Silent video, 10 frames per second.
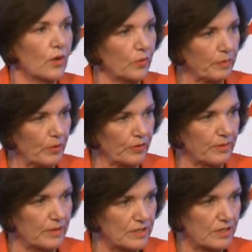we put
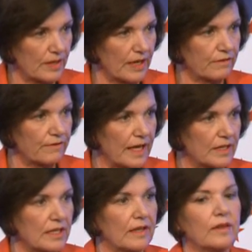them into that
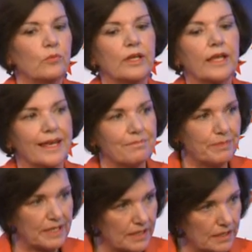fund, and then we can
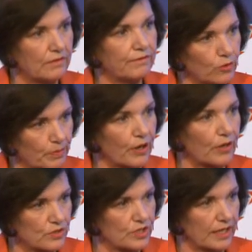bid in for
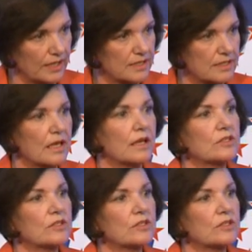projects